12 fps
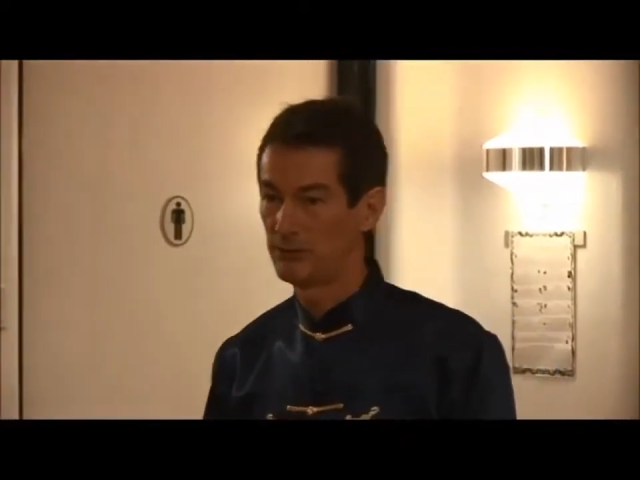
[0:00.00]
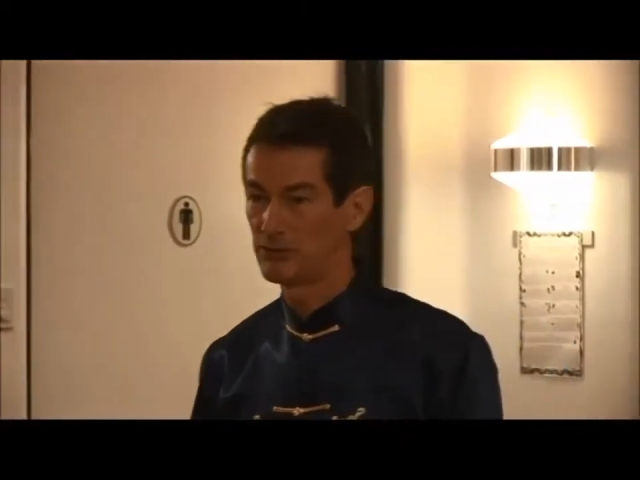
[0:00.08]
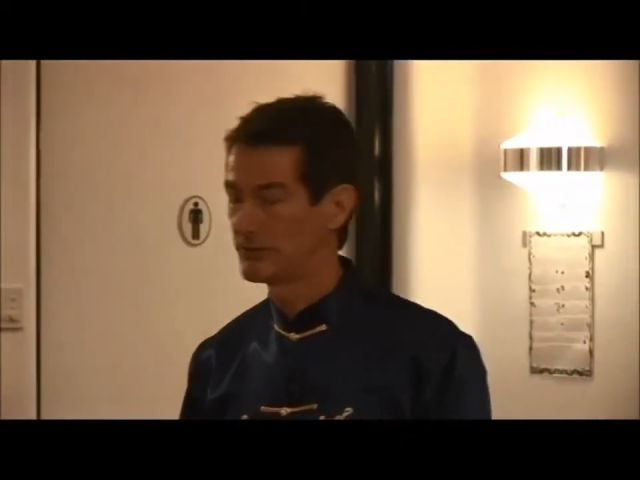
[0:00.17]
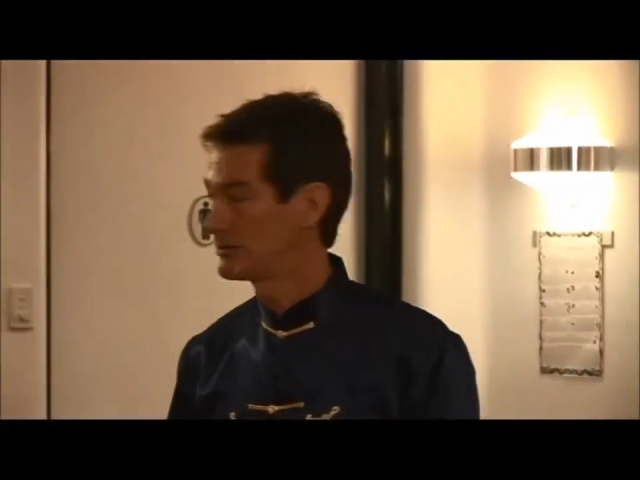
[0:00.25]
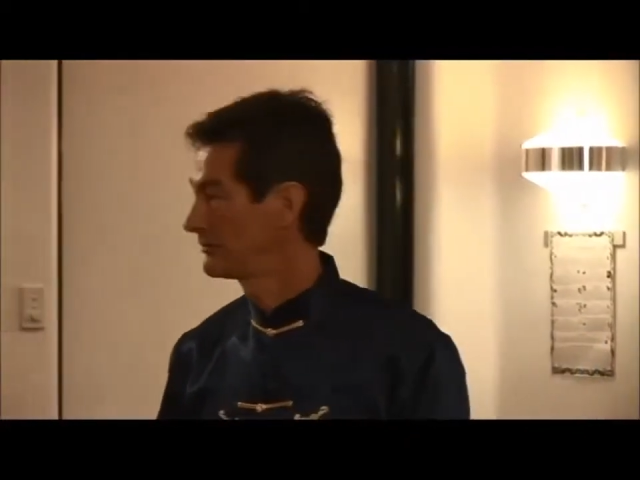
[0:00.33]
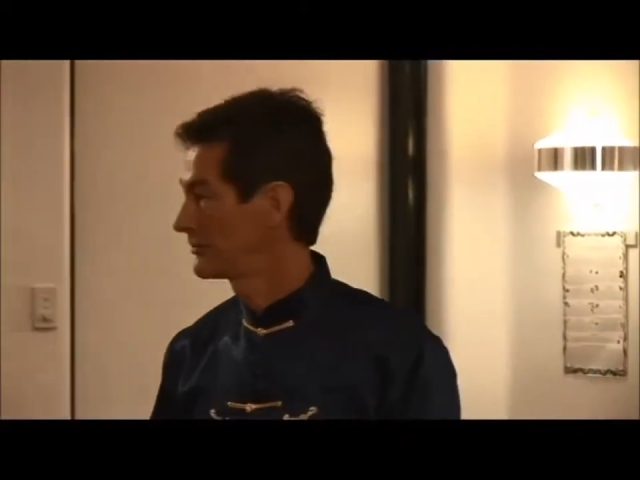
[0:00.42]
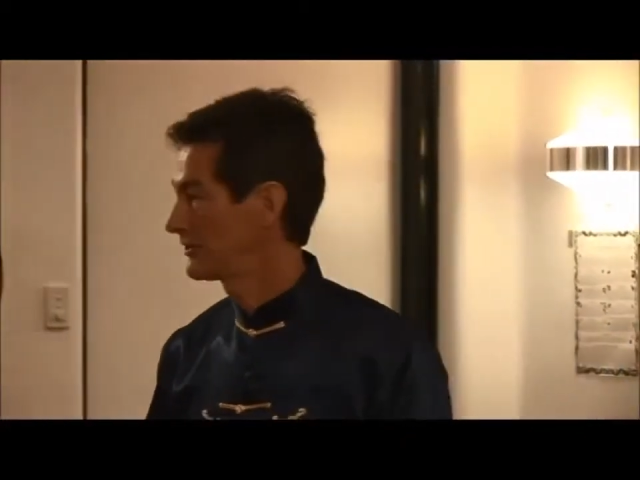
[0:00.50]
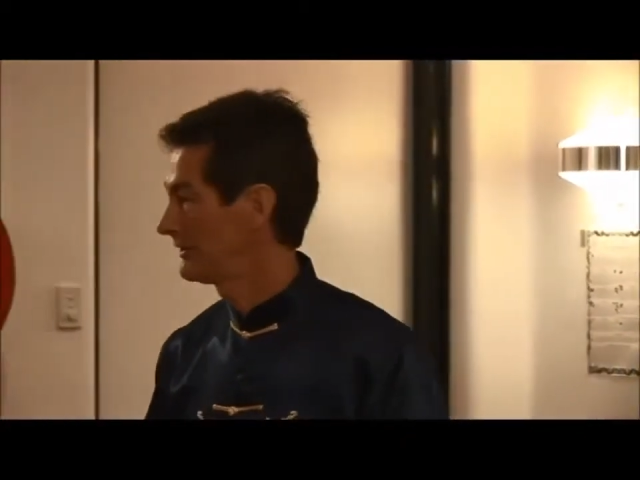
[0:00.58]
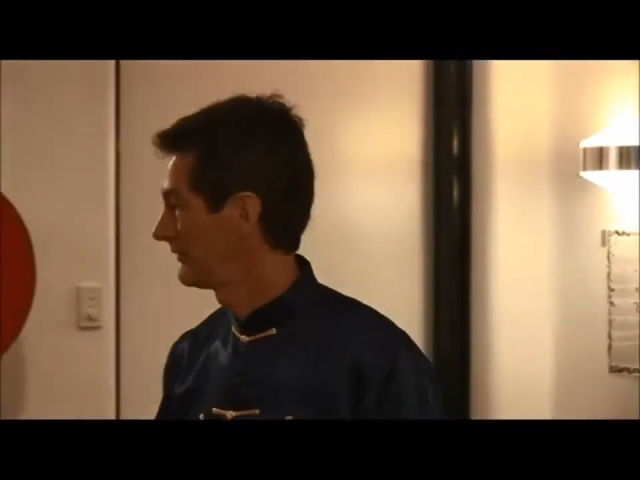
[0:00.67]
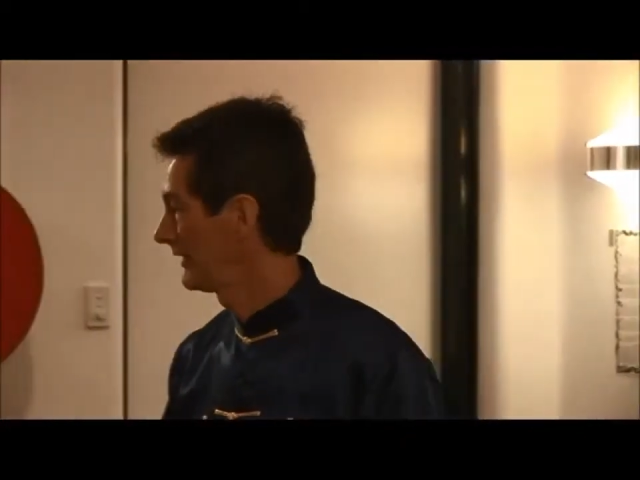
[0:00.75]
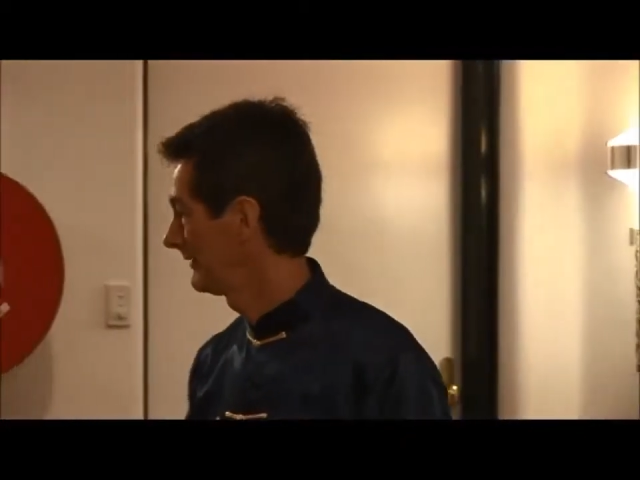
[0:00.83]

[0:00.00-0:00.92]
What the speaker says: aim isn't to achieve